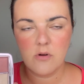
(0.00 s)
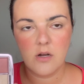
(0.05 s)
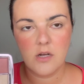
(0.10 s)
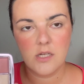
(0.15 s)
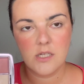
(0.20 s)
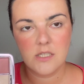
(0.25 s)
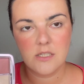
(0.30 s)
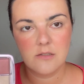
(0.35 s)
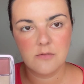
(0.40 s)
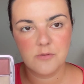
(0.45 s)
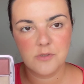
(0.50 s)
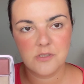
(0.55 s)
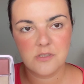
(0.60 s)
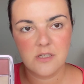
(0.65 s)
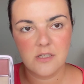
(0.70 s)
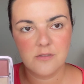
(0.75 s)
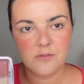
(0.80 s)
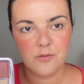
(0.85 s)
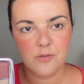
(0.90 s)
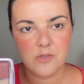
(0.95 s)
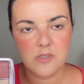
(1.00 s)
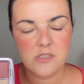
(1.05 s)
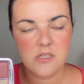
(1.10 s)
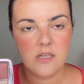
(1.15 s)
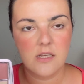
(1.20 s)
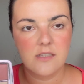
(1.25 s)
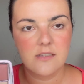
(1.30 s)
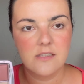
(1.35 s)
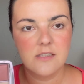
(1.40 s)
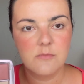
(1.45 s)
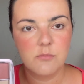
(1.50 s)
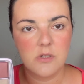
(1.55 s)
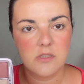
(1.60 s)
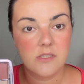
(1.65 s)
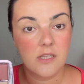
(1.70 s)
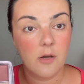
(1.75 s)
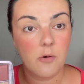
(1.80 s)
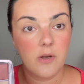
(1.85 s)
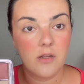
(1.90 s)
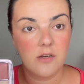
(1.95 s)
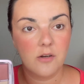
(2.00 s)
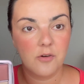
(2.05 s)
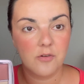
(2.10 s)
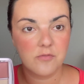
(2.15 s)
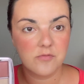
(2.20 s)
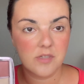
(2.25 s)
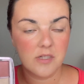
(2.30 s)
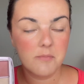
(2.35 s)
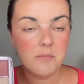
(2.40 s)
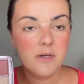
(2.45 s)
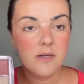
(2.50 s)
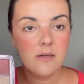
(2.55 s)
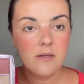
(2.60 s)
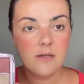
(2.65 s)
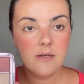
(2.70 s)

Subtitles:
I was not always like this, but now I love them.